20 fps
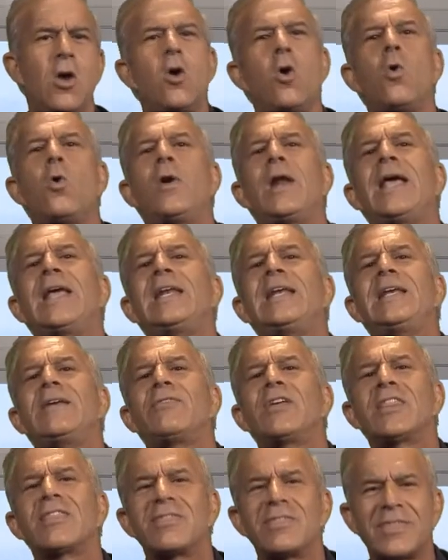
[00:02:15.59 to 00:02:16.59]
or any of
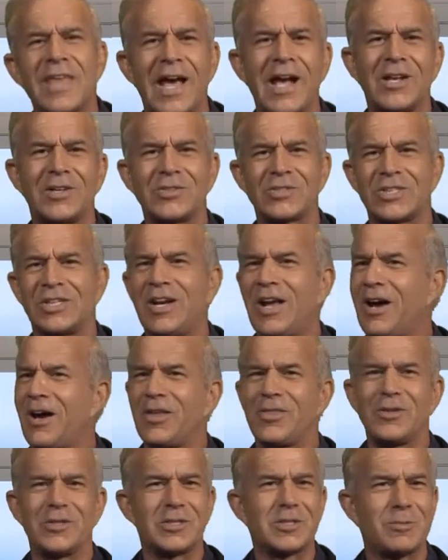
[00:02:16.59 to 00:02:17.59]
1,000
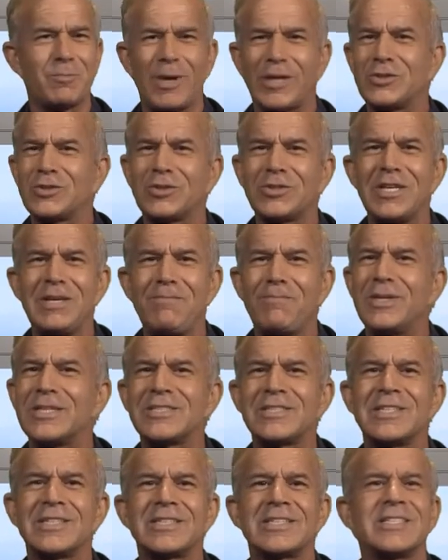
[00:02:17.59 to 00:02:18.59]
other specialty
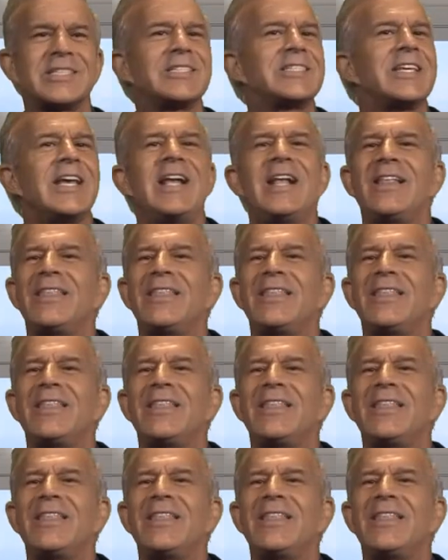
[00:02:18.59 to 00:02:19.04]
businesses